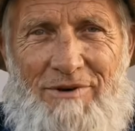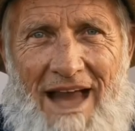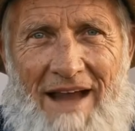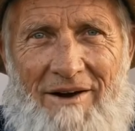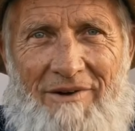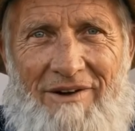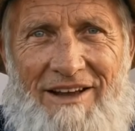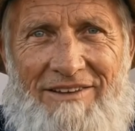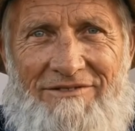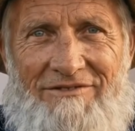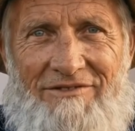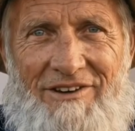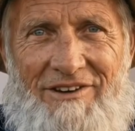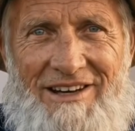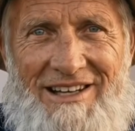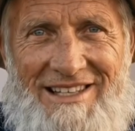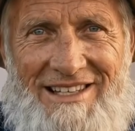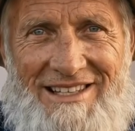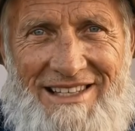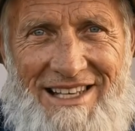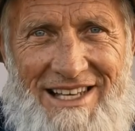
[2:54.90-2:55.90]
around it
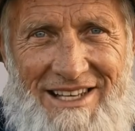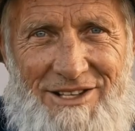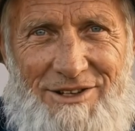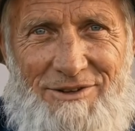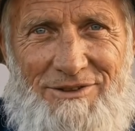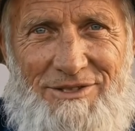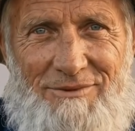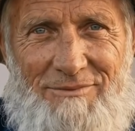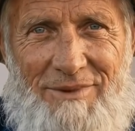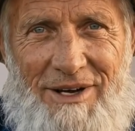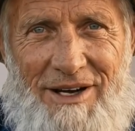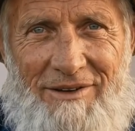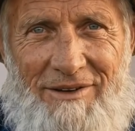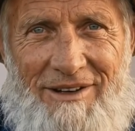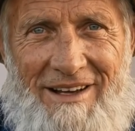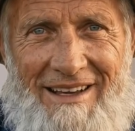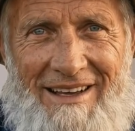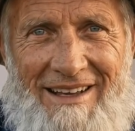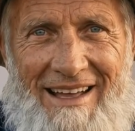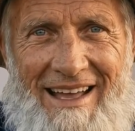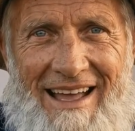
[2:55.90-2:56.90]
for a continuous
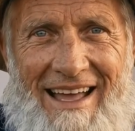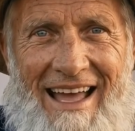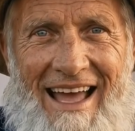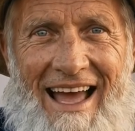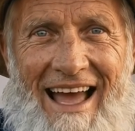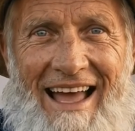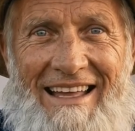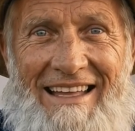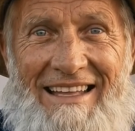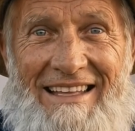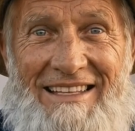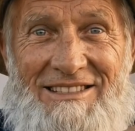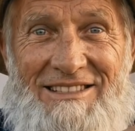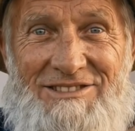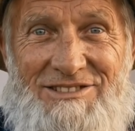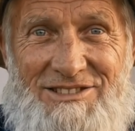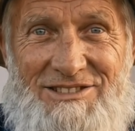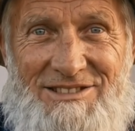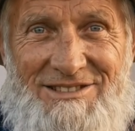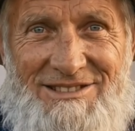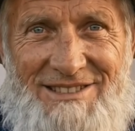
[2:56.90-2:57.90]
period, and it
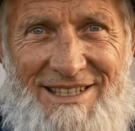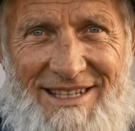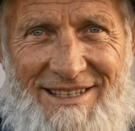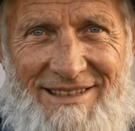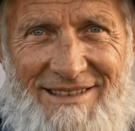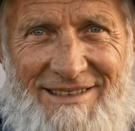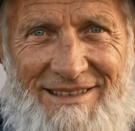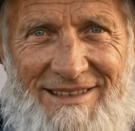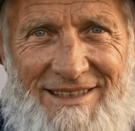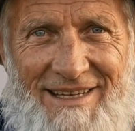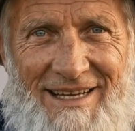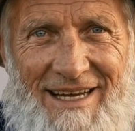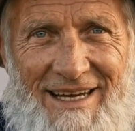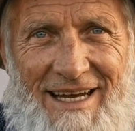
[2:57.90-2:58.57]
needs to sit